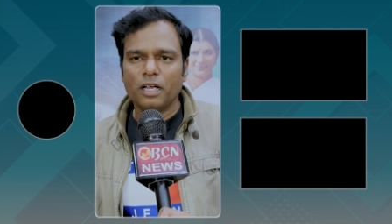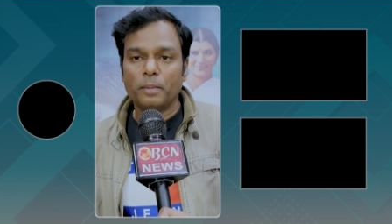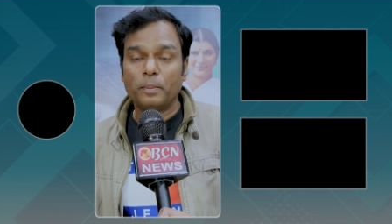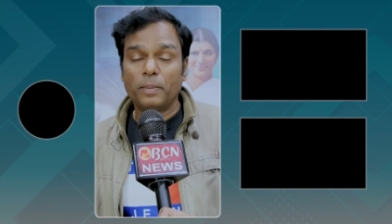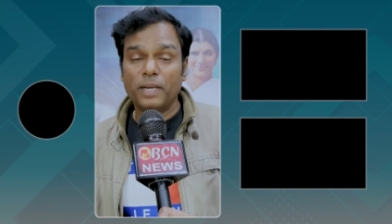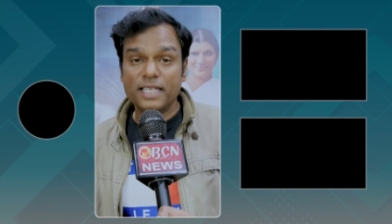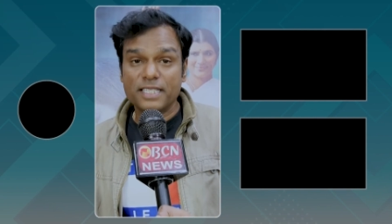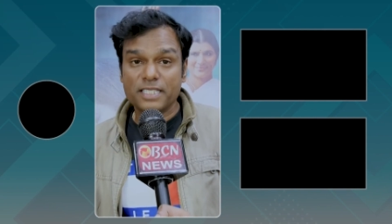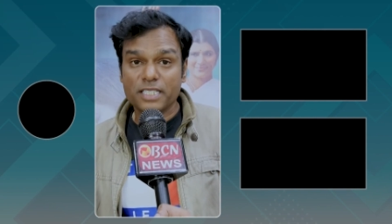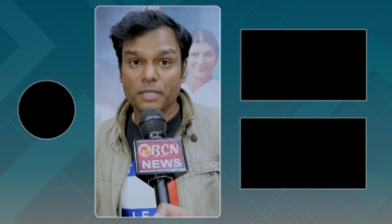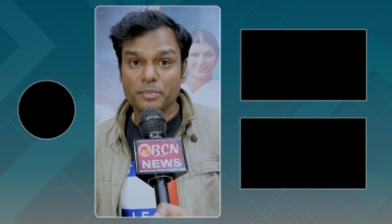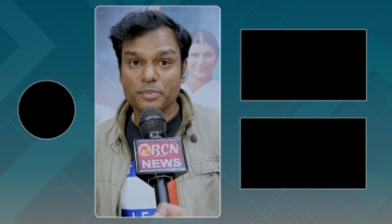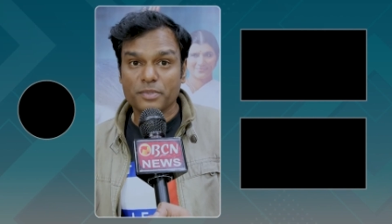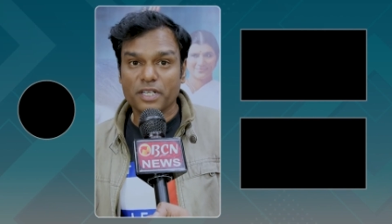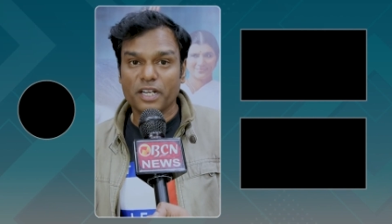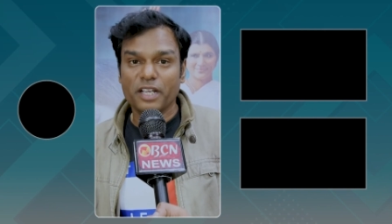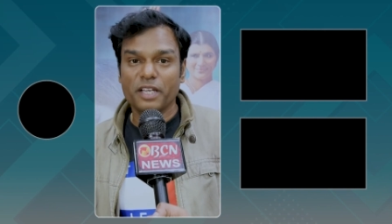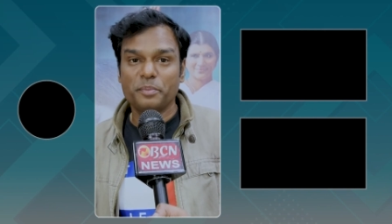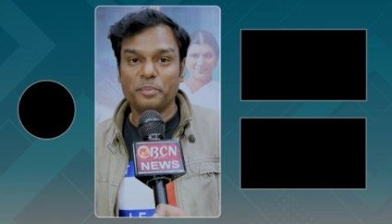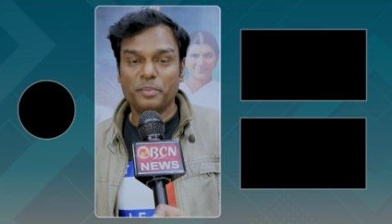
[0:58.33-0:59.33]
Uh, please
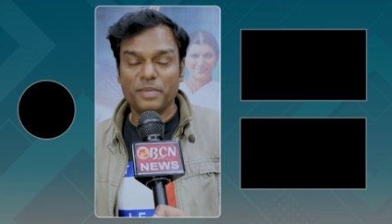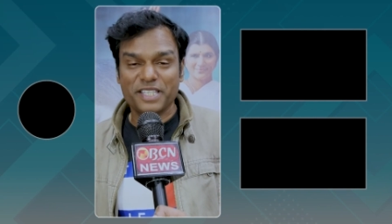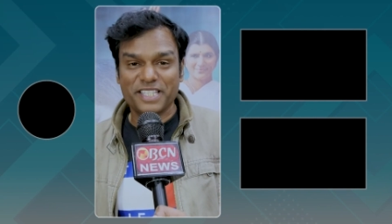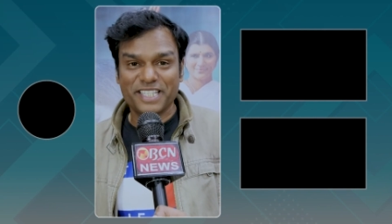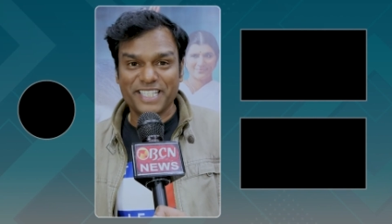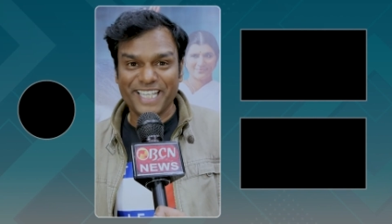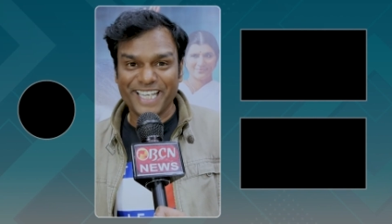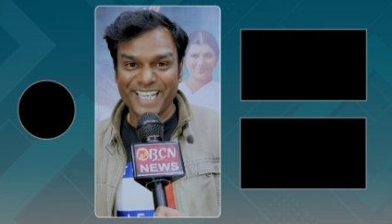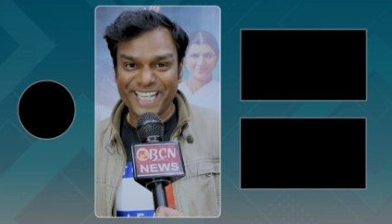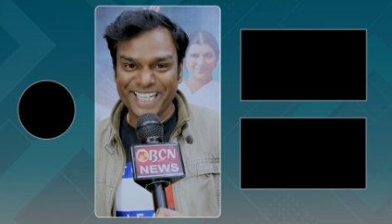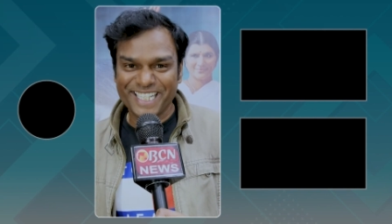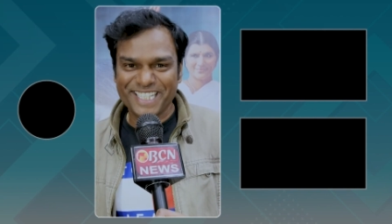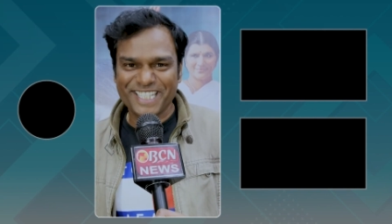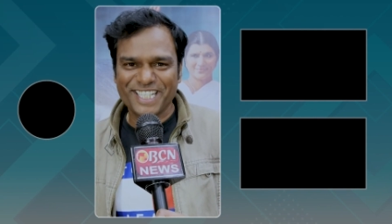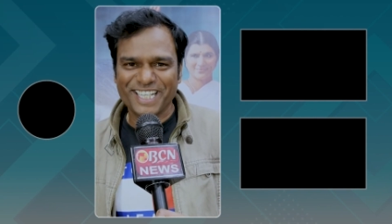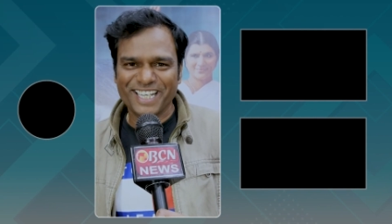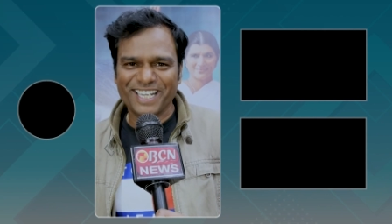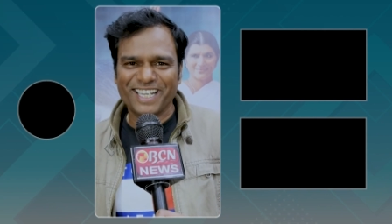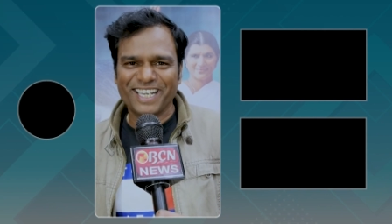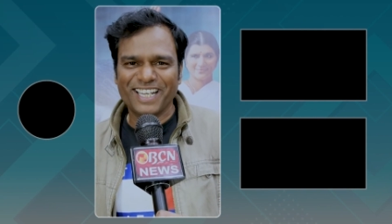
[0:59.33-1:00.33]
subscribe B C N
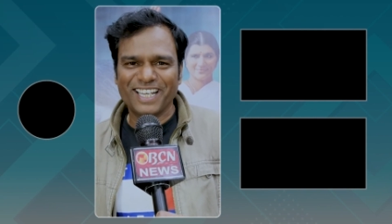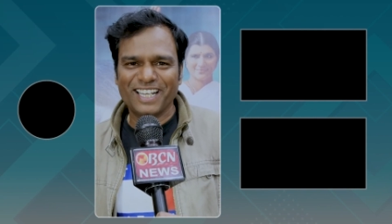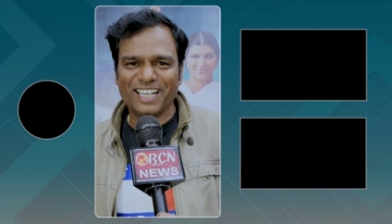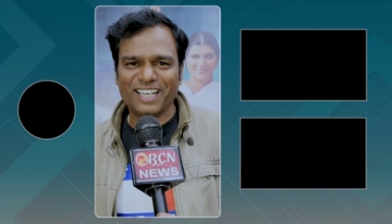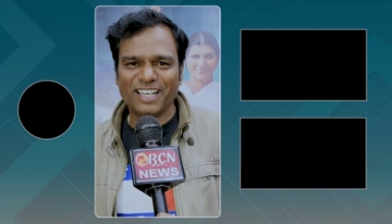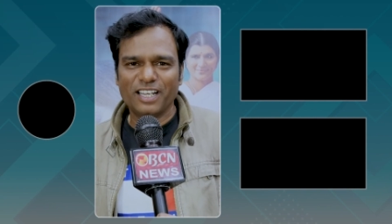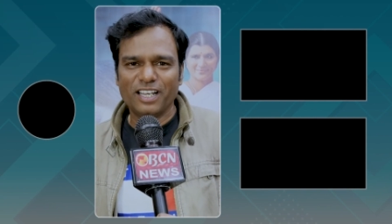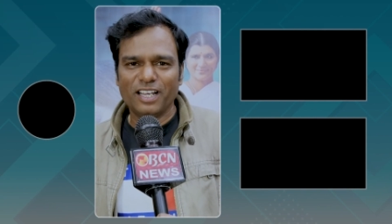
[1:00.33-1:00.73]
Channel.